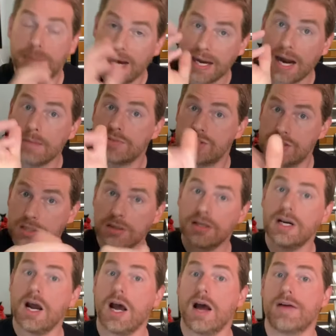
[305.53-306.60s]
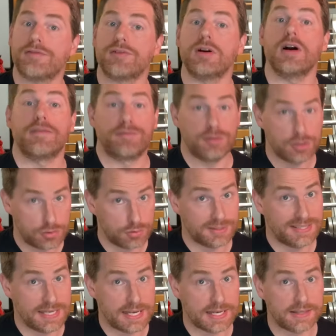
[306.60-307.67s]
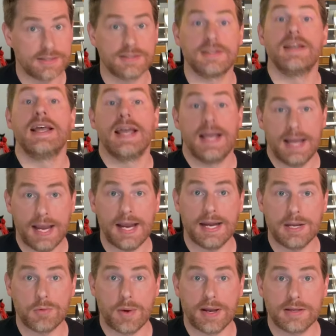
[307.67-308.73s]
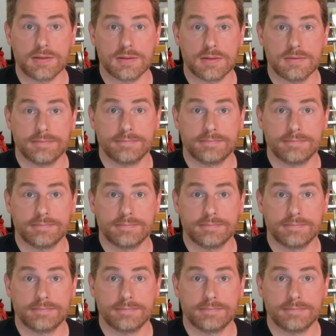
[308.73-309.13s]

But I'm still gonna offer a few critiques anyways.